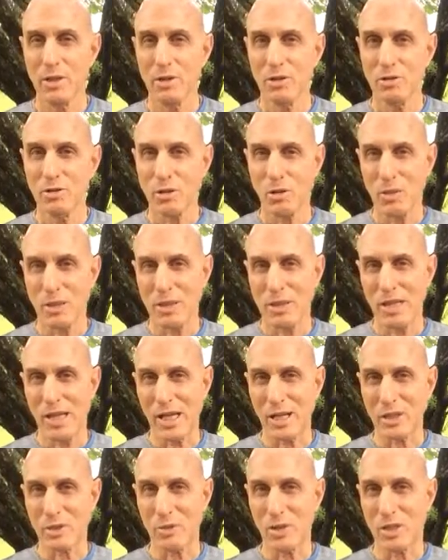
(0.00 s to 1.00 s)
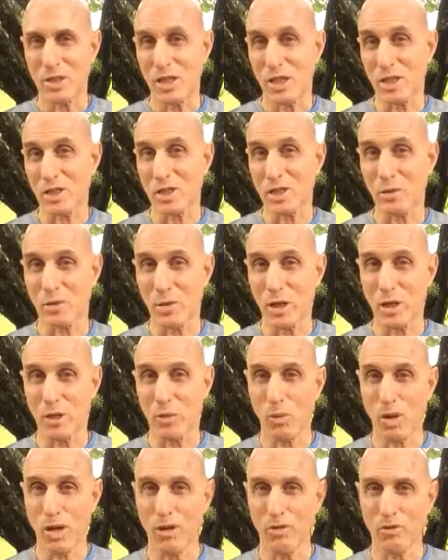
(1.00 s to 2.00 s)
So we tend to resist and run
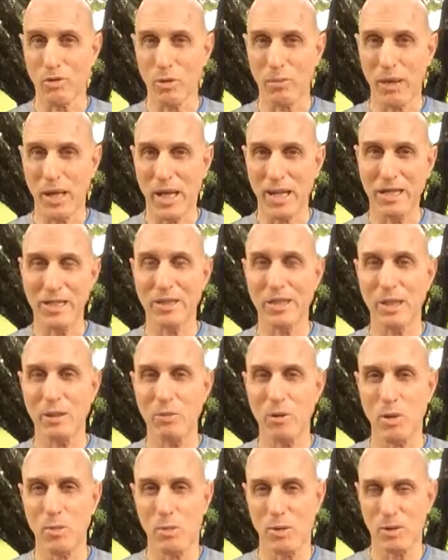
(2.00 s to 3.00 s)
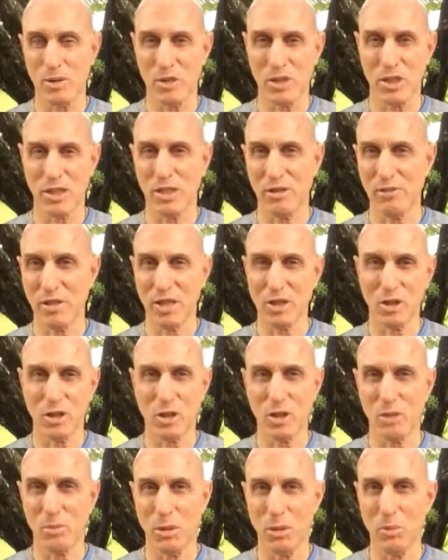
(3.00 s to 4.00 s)
away from anything we perceive that's
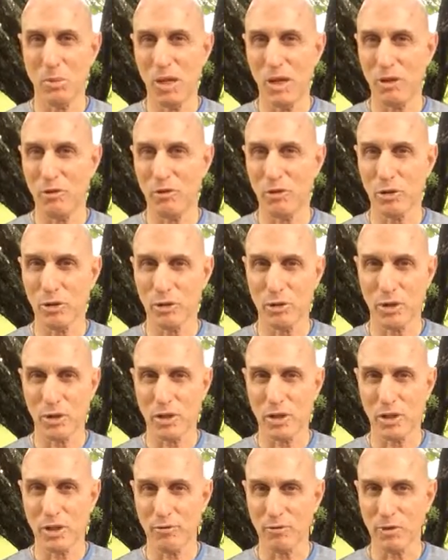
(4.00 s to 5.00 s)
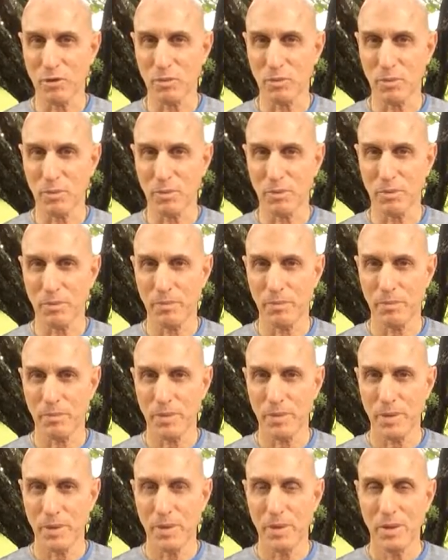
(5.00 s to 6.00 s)
going to be painful or uncomfortable.
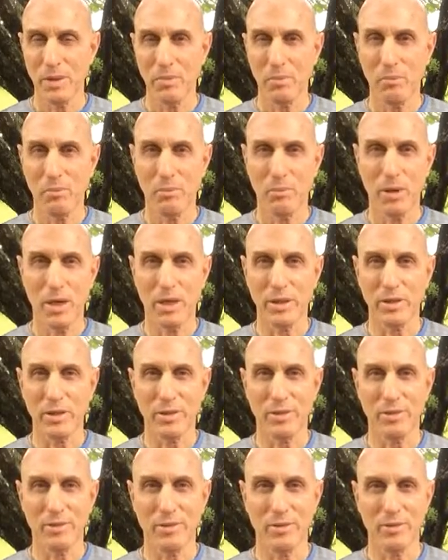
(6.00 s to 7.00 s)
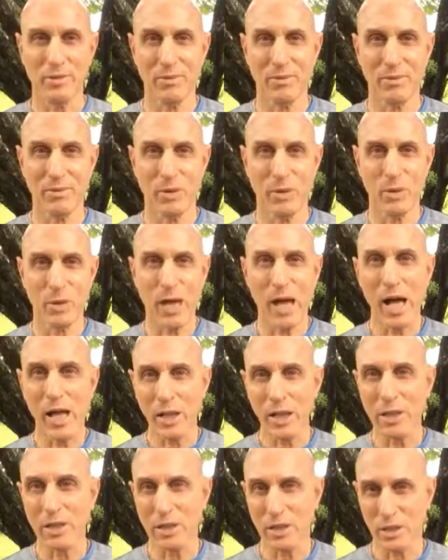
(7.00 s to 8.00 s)
But the
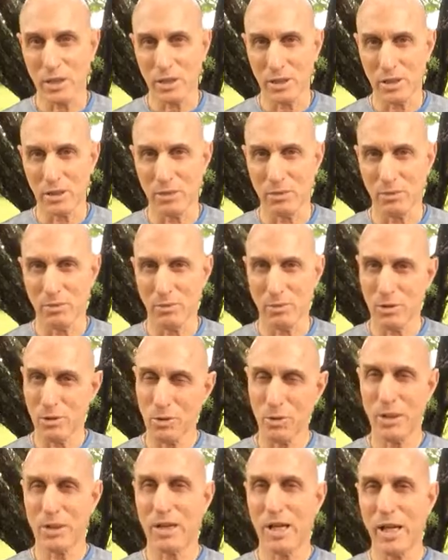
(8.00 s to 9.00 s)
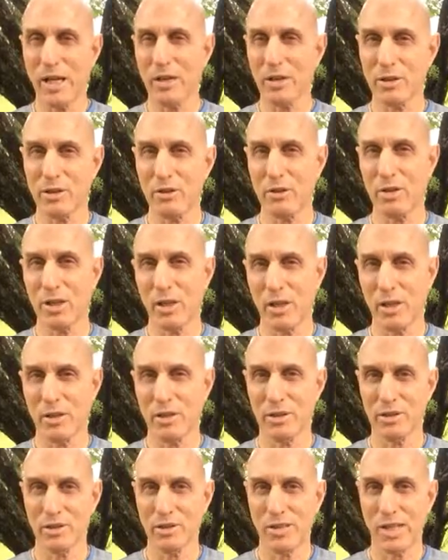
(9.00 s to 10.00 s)
reality, whether we like it or not,
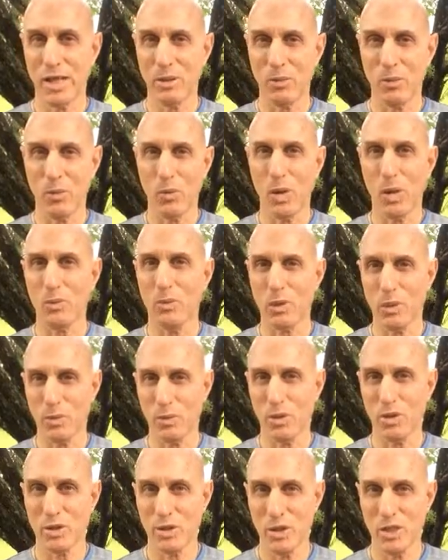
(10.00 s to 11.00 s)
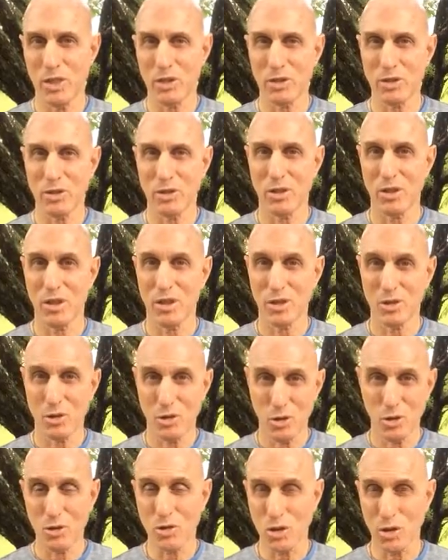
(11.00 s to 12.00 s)
is that what we resist is
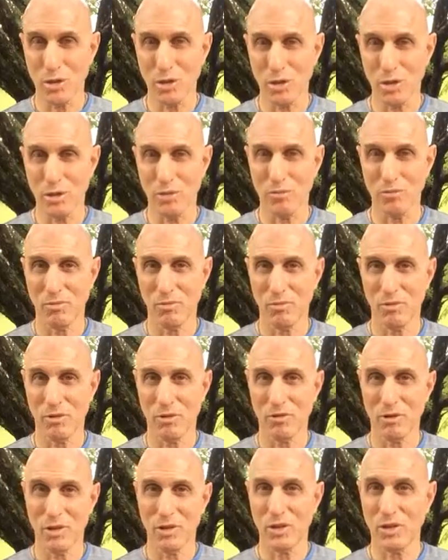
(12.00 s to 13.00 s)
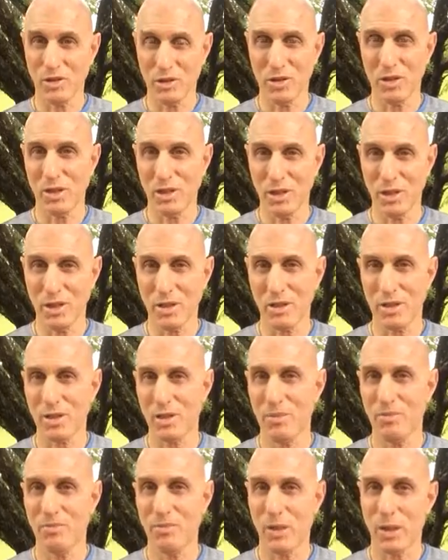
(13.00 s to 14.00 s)
usually the very thing
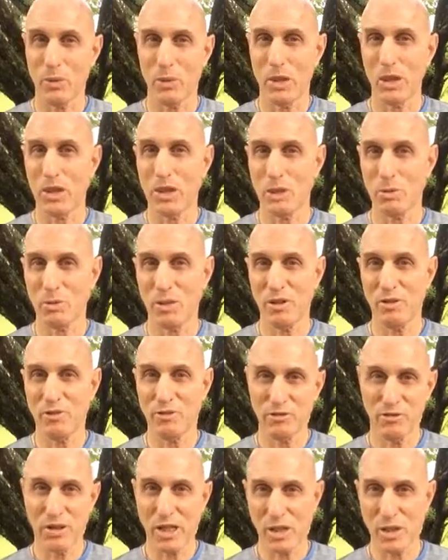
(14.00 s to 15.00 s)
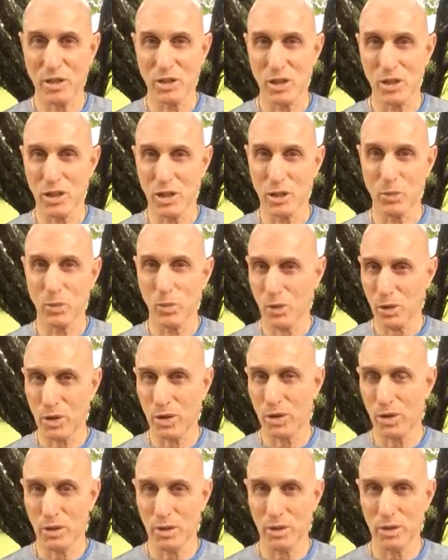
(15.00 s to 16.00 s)
that we need to be facing and
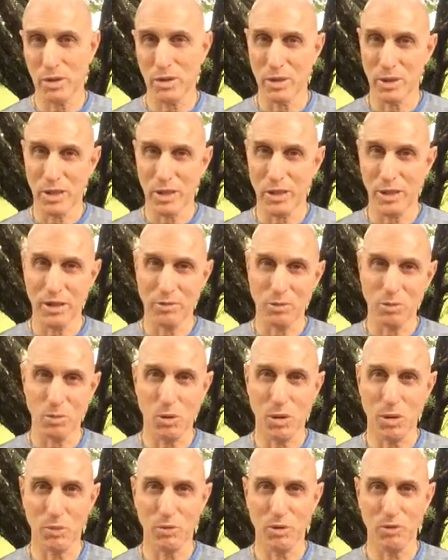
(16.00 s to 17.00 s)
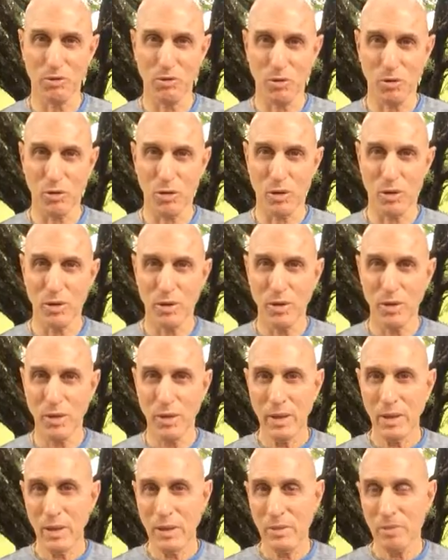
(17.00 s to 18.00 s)
working on. And I, have spoken before
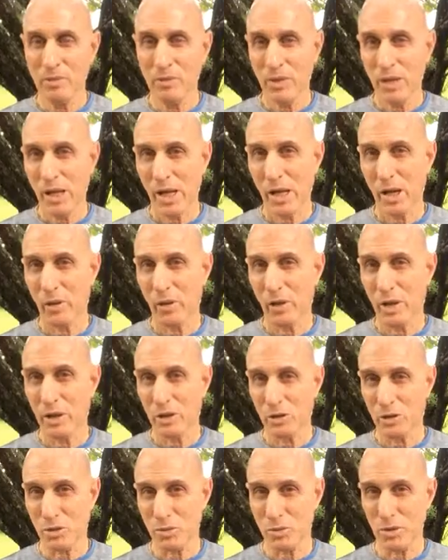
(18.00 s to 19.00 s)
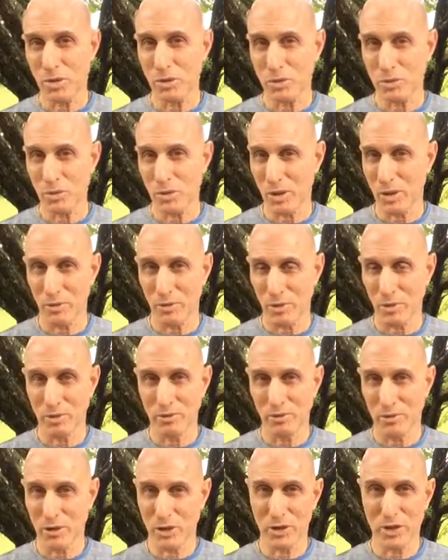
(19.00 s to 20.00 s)
how on a spiritual,
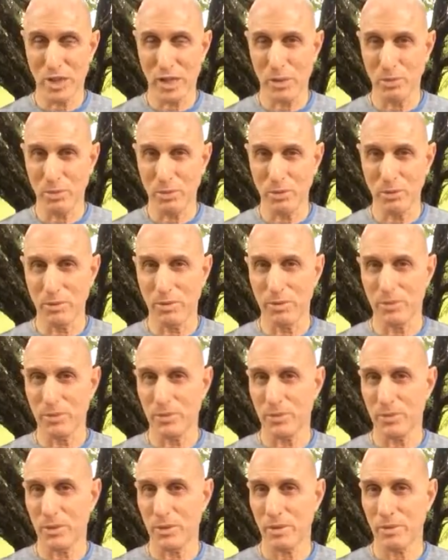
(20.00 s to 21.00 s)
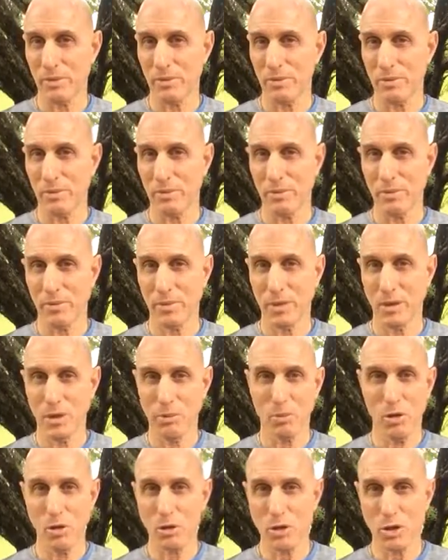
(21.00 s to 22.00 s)
well, for example,
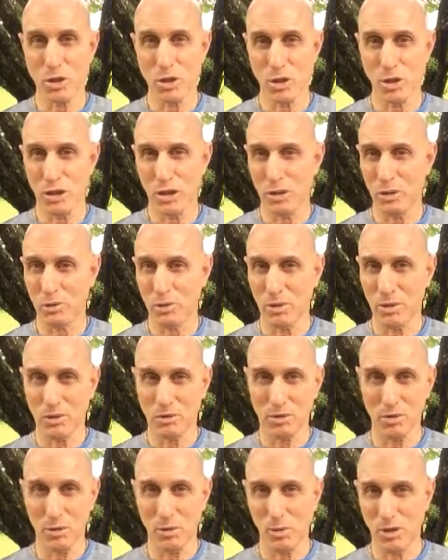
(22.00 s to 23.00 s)
emotionally we got so